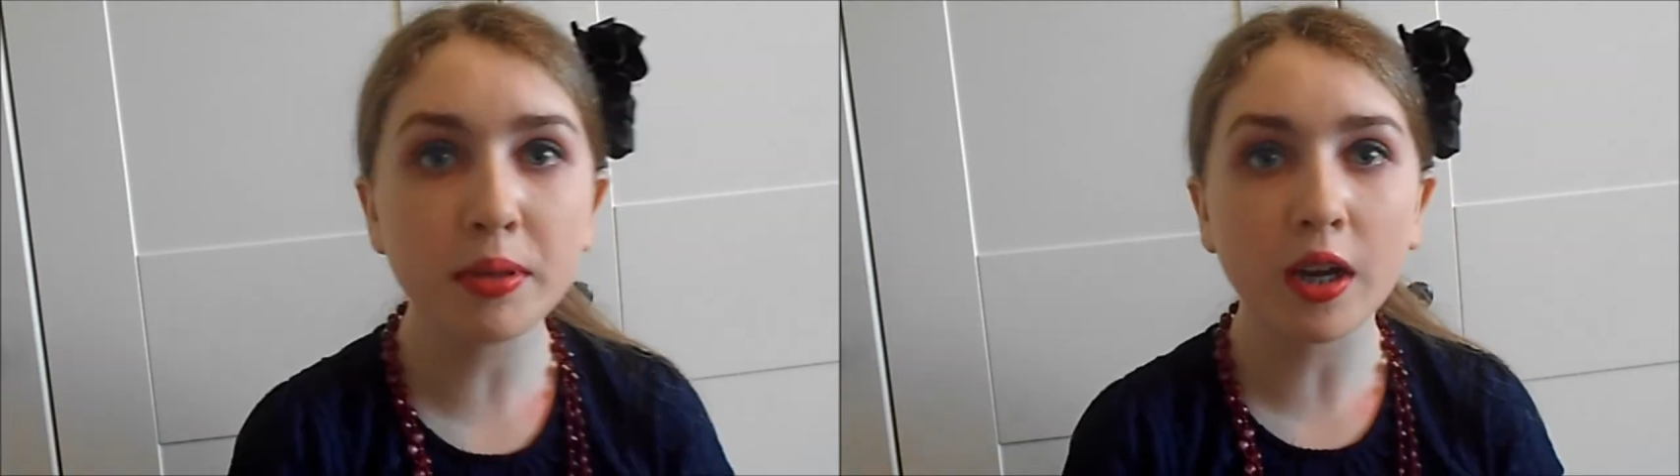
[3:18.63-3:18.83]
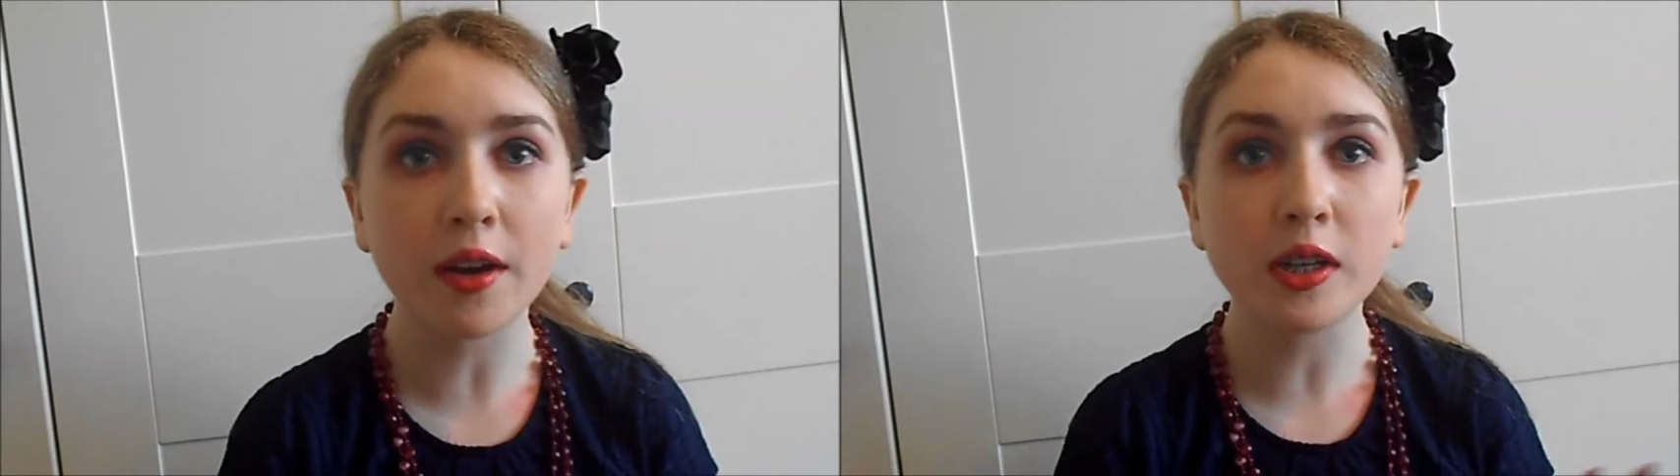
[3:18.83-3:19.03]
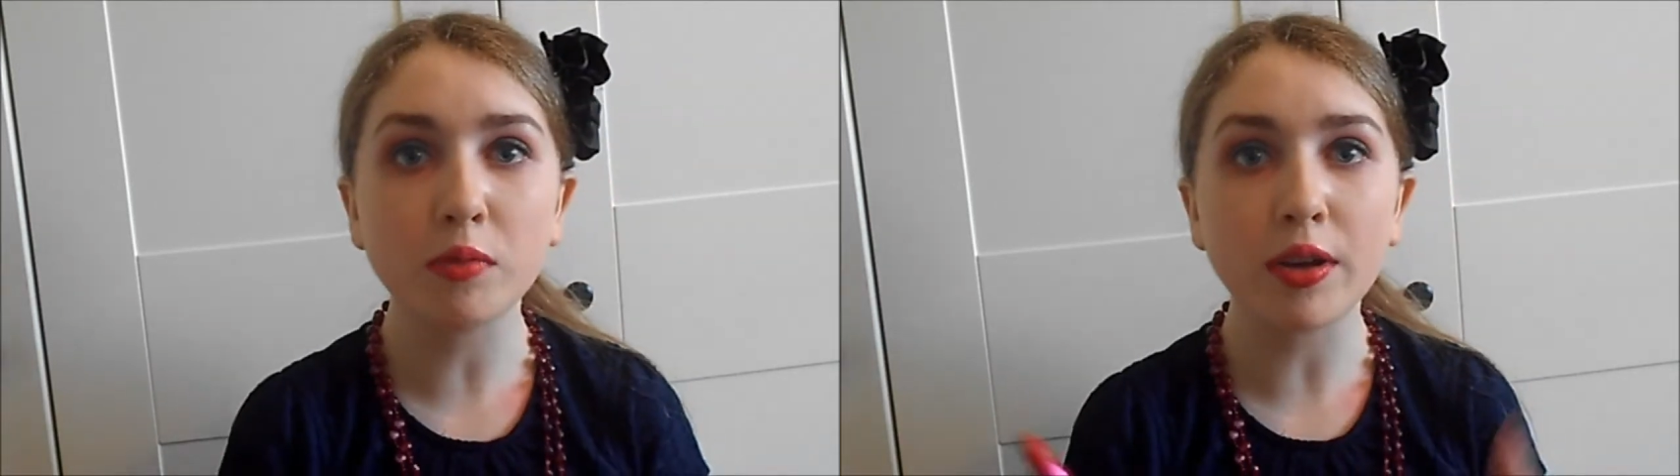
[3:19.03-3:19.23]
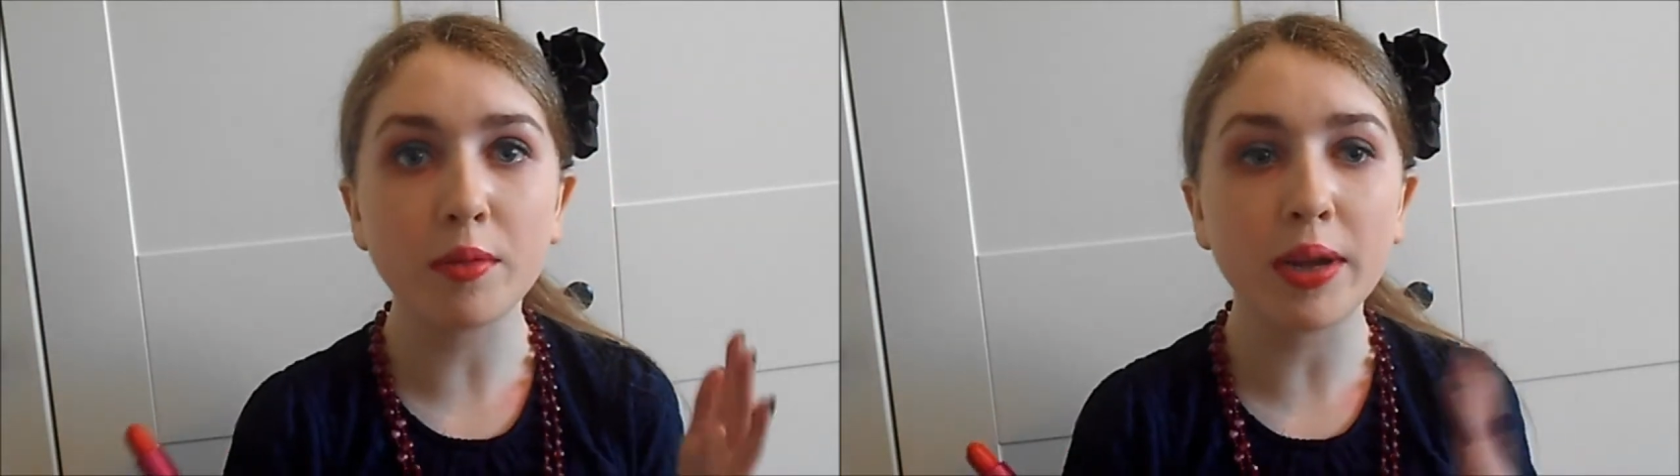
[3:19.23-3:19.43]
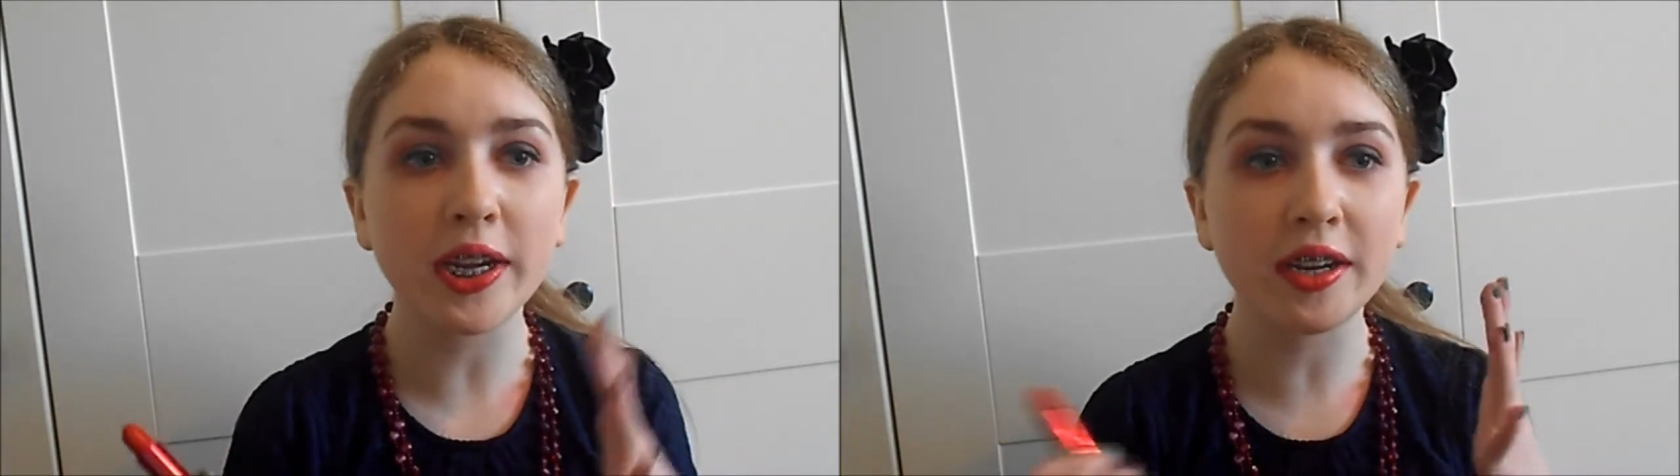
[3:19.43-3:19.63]
Be honest, when
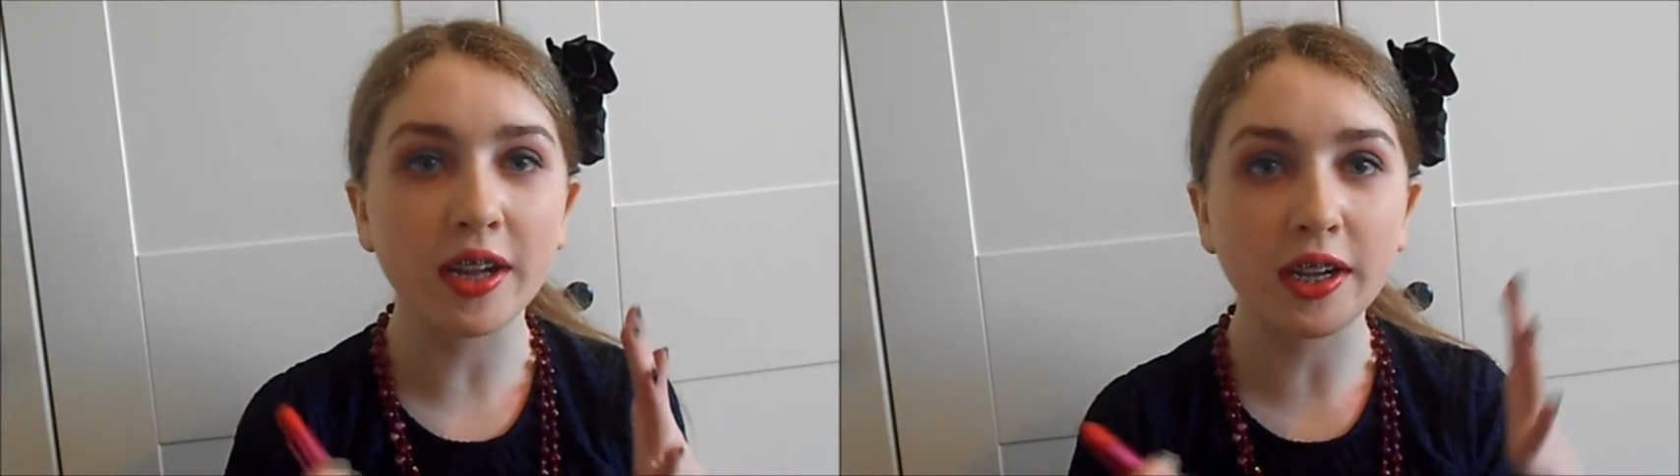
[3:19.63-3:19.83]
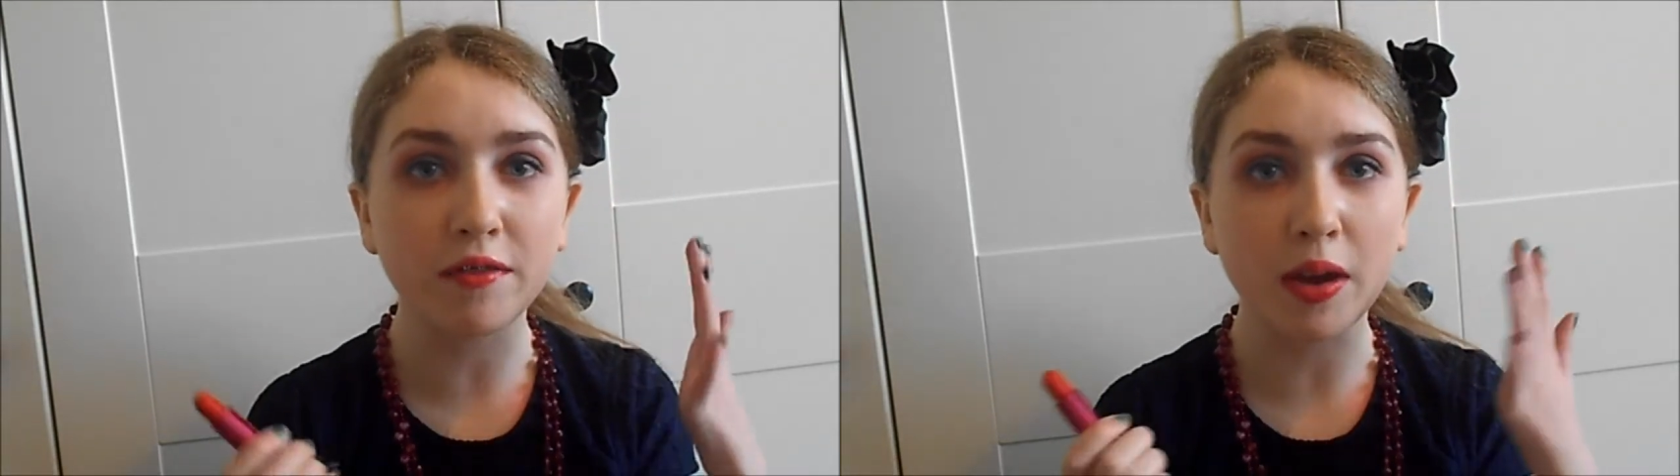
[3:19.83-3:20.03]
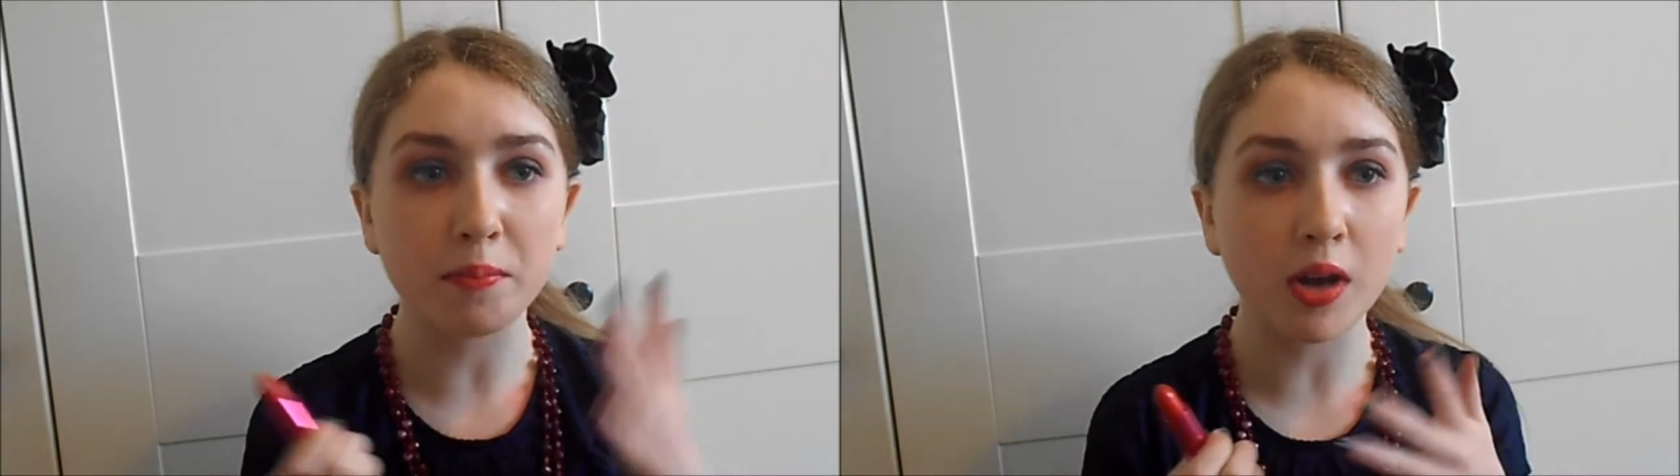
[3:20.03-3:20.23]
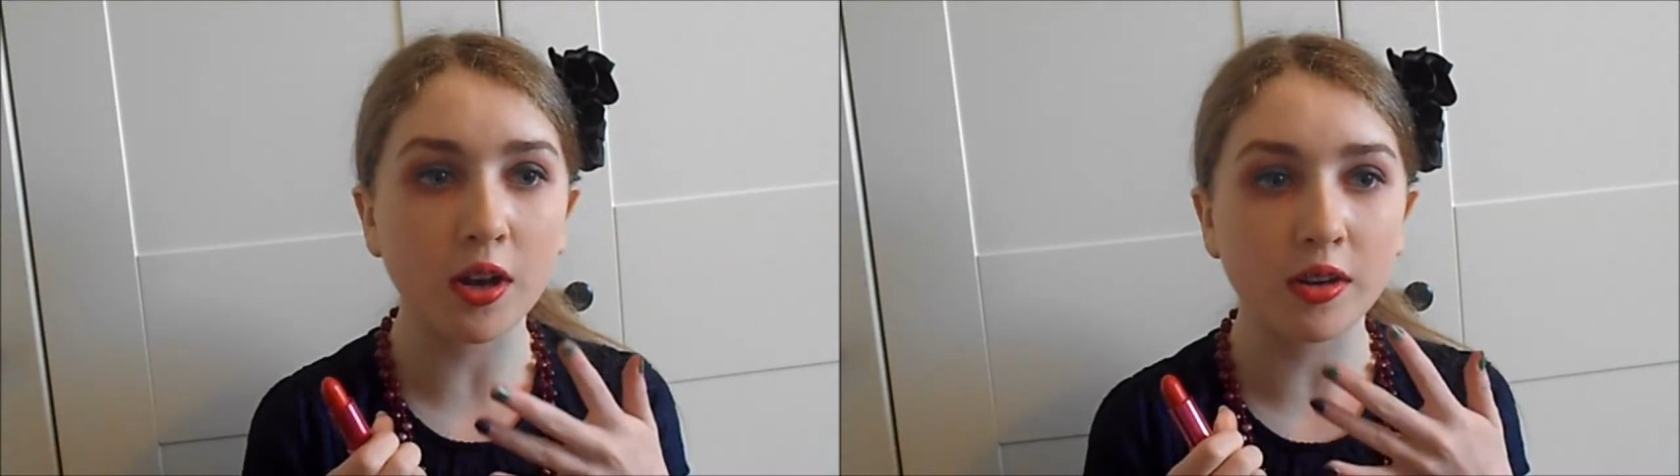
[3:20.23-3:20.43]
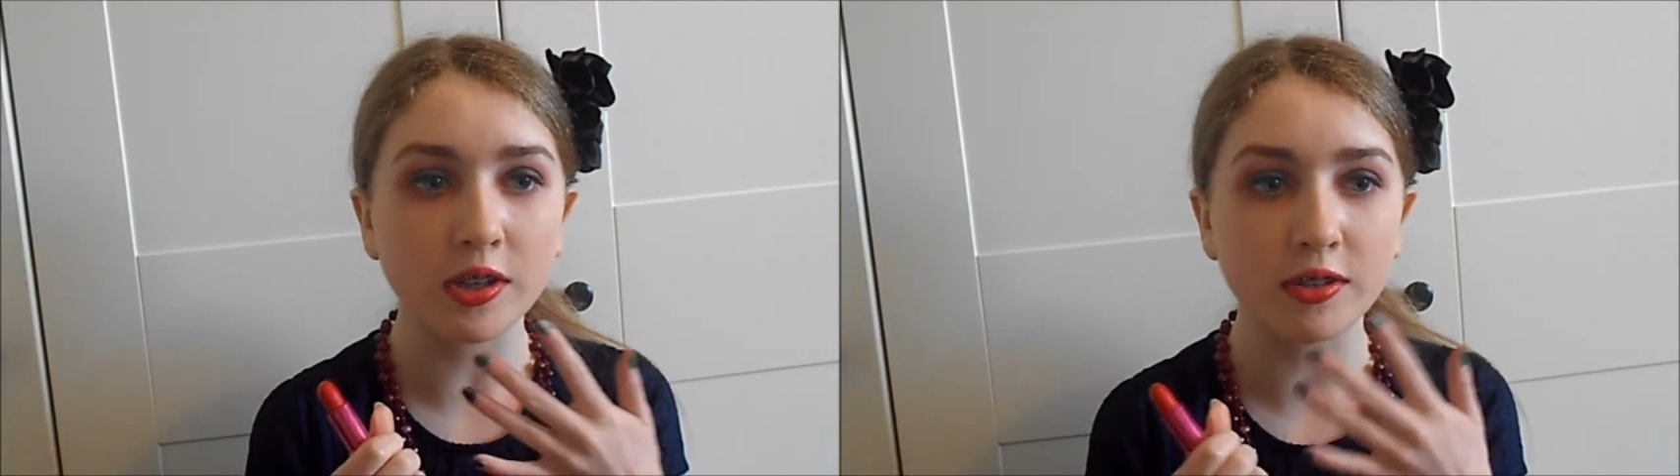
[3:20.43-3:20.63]
you're making like a vampire,